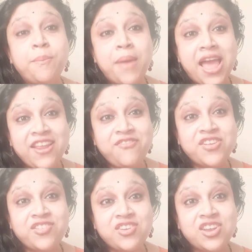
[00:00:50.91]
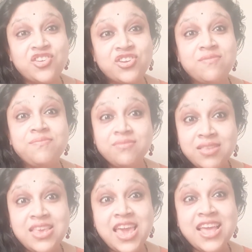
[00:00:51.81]
manifestation.
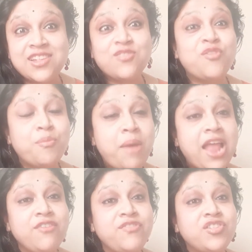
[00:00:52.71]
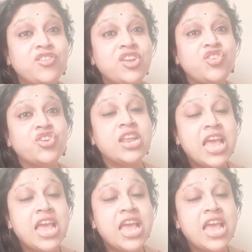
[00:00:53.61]
Yes, for manifestation.